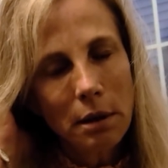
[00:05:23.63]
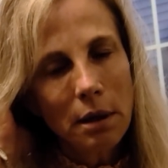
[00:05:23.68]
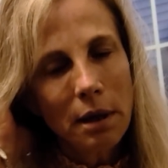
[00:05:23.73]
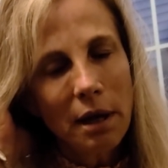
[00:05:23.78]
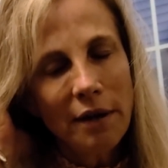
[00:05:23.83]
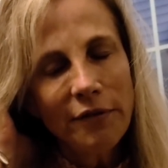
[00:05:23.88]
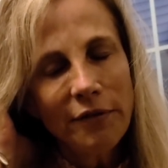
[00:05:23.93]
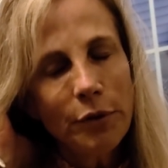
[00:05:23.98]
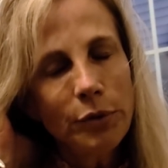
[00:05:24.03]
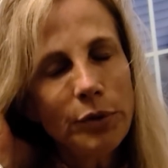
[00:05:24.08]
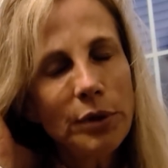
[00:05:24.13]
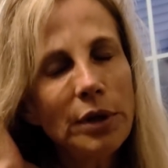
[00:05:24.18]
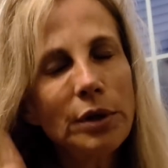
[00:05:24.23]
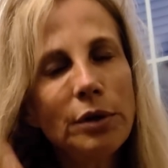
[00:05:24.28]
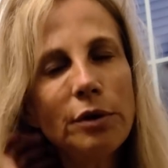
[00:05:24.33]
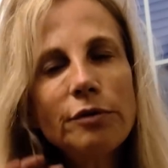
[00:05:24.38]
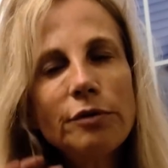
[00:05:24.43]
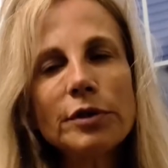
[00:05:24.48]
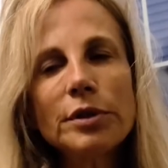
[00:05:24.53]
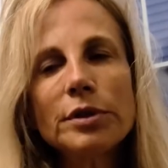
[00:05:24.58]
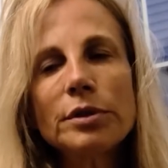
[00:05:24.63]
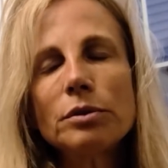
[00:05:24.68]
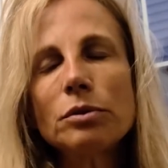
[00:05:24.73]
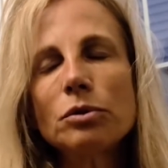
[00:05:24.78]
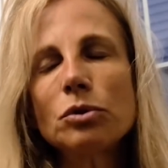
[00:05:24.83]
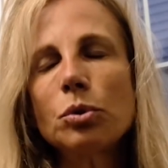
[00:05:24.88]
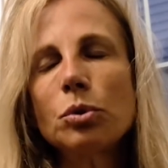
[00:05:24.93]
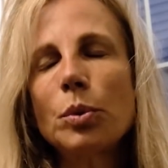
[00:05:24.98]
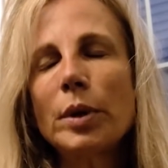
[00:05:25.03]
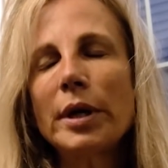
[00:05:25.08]
I've owned it over
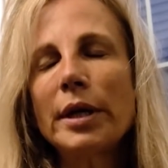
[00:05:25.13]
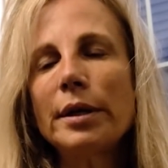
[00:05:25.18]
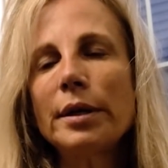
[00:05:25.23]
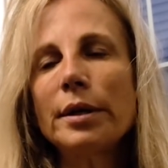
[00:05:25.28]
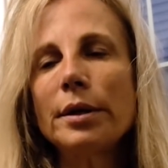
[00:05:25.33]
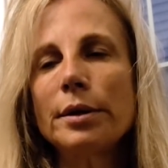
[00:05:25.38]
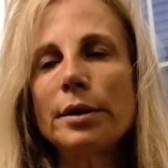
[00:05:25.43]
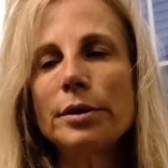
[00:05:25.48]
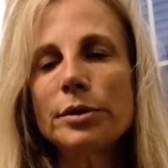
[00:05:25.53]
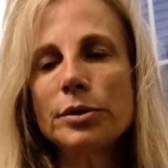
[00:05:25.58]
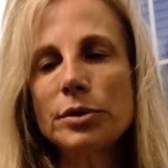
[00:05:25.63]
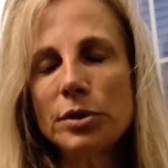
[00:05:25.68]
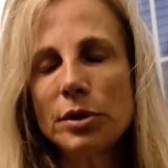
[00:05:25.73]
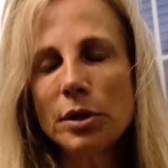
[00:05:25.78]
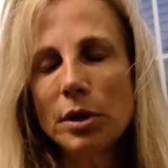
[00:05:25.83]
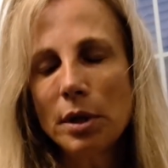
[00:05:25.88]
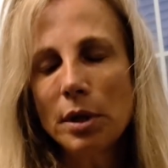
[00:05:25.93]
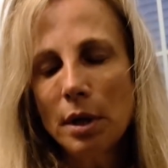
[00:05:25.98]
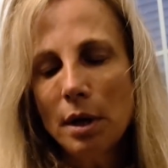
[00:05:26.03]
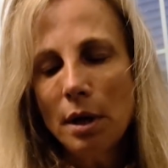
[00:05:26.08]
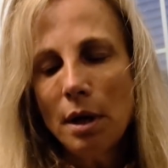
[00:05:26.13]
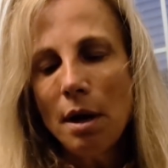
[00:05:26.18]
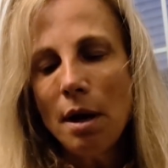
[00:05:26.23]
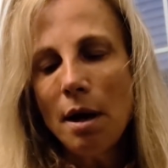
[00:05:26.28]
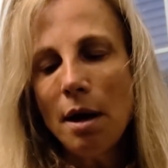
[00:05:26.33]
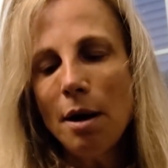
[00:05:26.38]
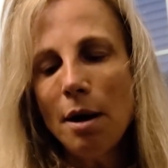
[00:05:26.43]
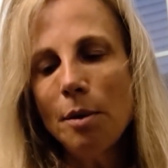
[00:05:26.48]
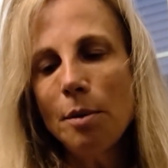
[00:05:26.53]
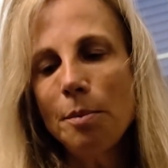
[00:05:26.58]
20 years.
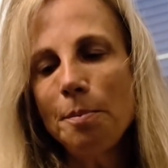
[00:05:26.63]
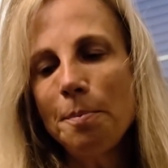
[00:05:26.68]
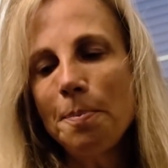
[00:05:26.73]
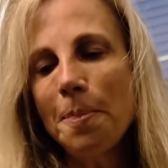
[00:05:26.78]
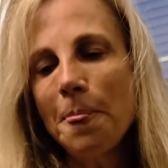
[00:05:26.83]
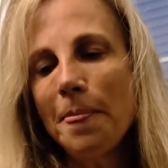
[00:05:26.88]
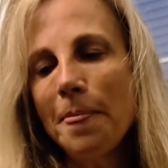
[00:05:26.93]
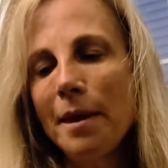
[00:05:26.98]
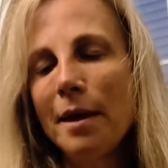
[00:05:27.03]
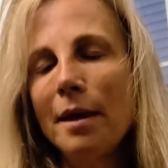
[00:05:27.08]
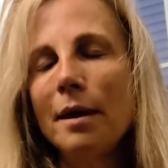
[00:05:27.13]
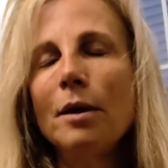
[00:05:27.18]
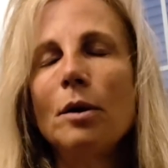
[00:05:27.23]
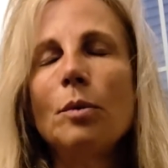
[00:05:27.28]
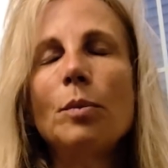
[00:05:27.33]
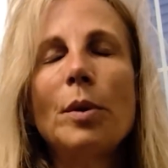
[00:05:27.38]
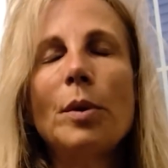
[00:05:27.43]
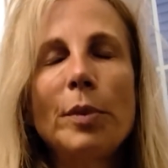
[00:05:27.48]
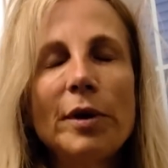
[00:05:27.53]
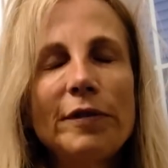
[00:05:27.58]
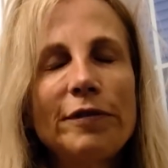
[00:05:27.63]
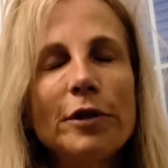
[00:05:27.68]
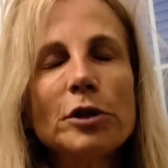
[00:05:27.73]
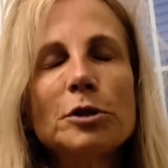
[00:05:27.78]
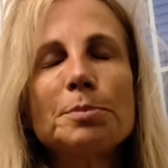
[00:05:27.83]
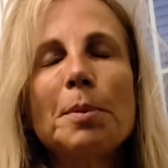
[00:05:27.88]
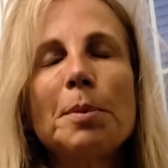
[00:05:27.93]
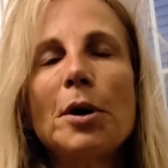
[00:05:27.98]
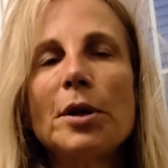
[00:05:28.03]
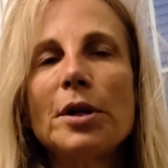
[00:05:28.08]
When we
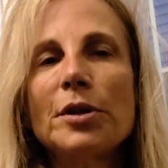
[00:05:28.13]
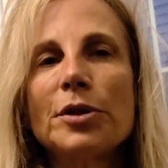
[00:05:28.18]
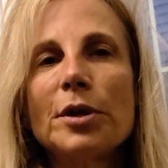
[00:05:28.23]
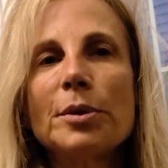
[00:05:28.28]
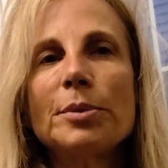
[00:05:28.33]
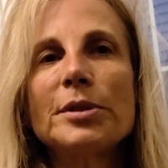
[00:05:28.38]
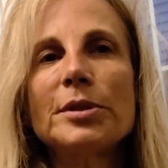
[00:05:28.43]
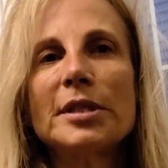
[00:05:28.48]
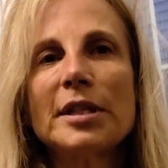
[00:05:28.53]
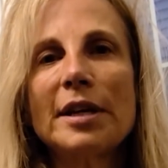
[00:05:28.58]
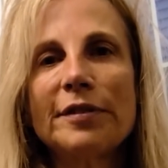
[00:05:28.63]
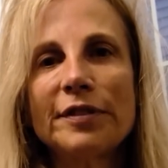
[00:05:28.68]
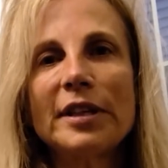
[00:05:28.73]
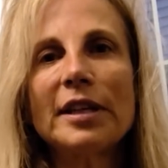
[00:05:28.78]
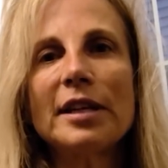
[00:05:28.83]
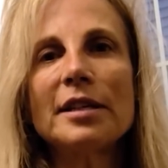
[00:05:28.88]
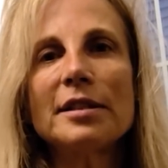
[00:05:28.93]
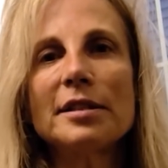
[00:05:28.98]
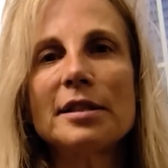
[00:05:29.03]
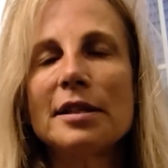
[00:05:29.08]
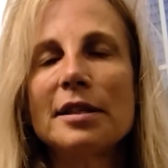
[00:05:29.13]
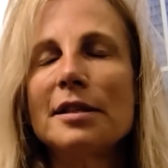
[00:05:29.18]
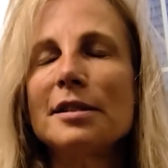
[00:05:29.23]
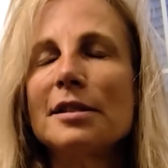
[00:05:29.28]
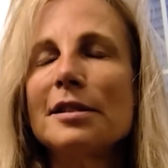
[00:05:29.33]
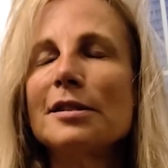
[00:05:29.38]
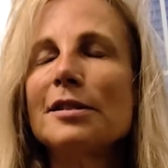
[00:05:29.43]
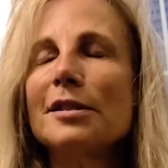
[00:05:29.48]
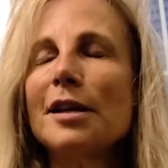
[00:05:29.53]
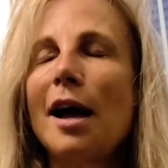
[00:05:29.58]
first bought it, there was definitely
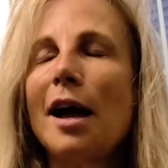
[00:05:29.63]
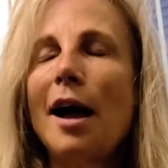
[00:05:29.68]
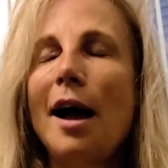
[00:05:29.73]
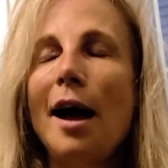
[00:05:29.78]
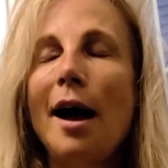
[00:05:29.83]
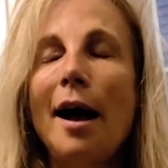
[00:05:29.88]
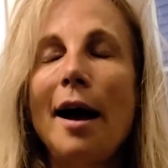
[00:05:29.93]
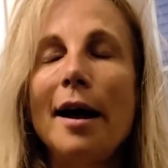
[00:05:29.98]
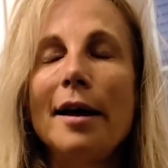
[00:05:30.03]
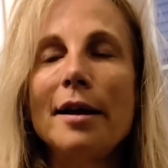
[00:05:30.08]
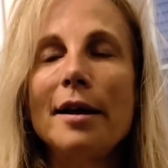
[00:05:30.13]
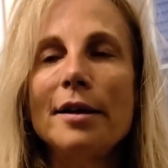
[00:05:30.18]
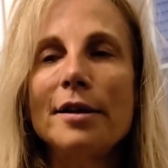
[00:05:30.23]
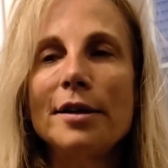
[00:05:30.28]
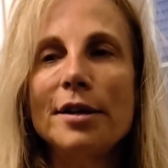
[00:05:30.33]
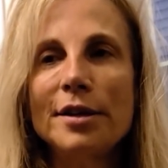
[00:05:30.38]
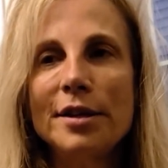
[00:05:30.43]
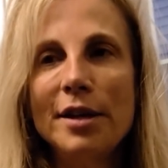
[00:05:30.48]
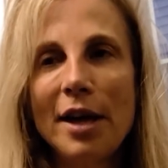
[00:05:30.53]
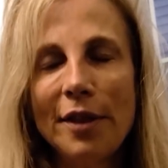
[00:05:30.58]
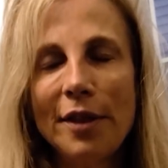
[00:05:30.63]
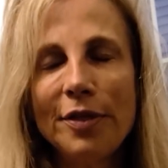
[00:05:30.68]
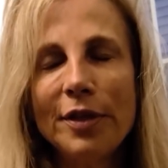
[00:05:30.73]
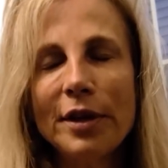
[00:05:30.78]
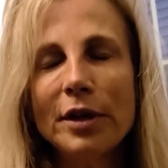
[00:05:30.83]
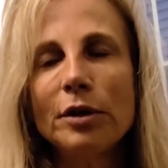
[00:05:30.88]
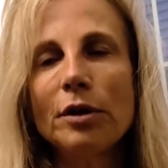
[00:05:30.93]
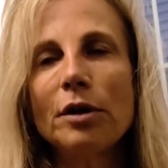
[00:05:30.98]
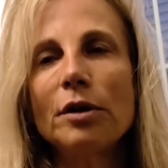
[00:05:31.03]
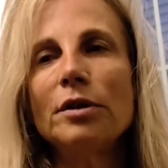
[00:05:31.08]
incidences.
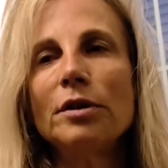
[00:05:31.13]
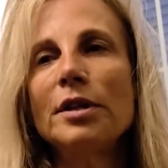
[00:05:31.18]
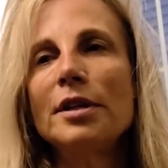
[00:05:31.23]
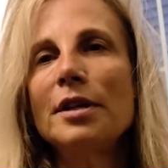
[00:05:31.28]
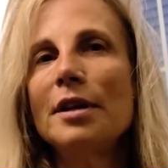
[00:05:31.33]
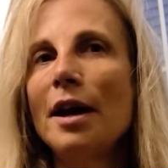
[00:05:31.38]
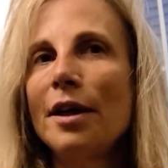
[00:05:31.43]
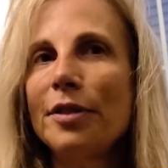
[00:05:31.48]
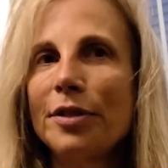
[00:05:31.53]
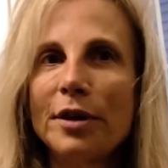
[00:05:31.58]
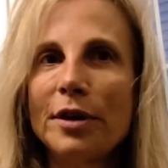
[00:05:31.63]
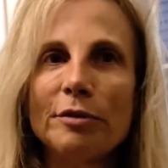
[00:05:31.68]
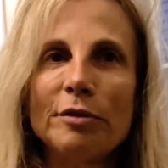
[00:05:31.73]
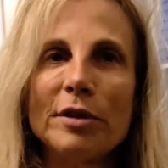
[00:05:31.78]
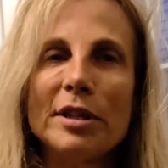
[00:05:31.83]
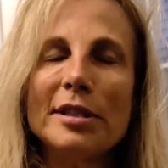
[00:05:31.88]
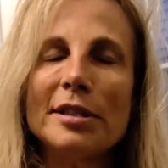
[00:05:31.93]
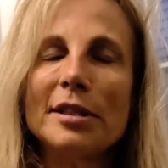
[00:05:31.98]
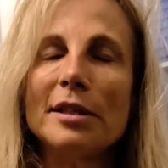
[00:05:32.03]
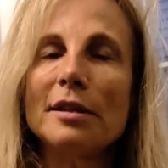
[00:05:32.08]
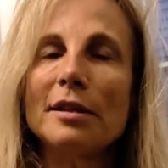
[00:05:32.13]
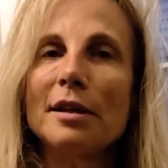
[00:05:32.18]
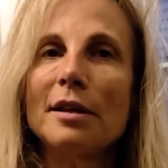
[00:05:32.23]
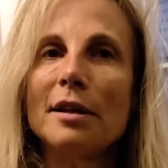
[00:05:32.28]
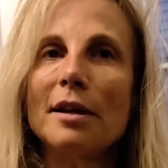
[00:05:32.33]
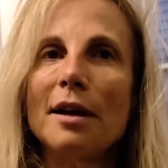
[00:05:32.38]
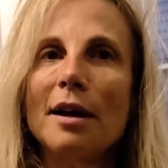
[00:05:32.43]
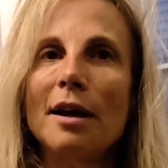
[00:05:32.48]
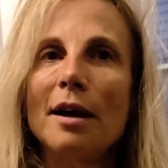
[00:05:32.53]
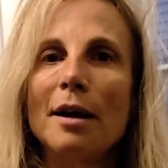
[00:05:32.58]
Nothing recent
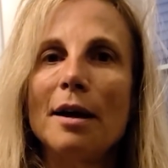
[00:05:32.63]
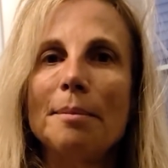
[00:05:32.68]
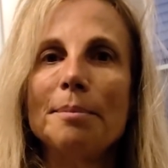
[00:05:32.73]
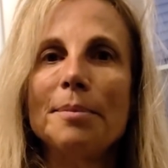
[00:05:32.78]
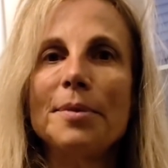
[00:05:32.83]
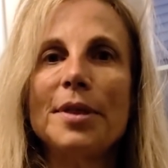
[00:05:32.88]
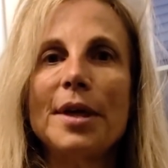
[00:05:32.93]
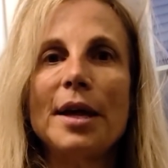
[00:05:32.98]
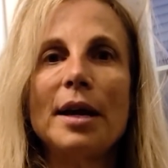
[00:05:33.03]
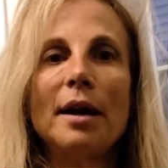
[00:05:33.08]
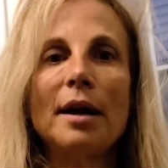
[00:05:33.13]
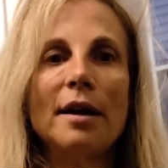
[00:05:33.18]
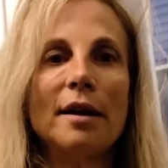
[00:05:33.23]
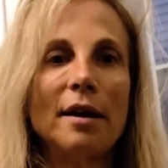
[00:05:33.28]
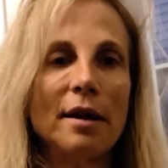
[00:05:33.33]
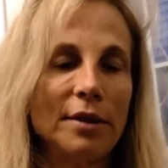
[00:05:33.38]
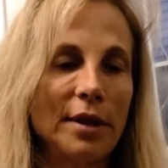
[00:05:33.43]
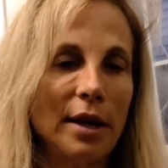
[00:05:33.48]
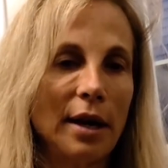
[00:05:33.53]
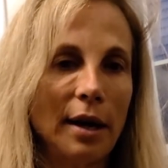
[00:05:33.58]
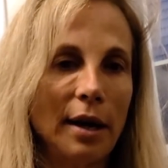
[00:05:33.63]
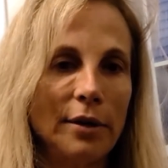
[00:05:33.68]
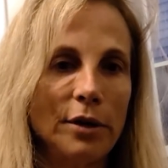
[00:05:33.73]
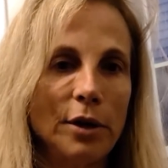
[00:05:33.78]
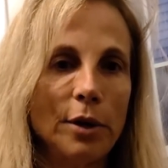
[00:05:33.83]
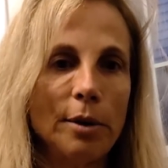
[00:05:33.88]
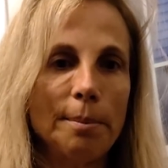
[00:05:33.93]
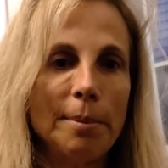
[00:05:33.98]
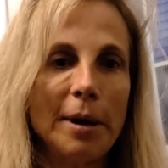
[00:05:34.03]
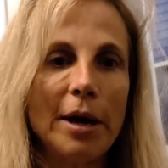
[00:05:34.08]
that I
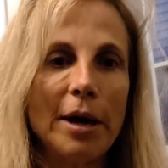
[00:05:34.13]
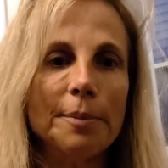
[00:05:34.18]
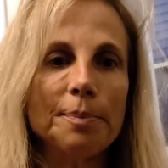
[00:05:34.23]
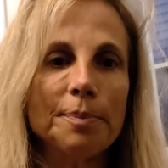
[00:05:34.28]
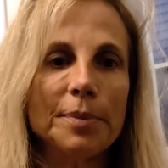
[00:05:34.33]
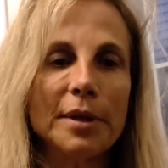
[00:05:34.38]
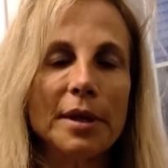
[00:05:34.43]
know about.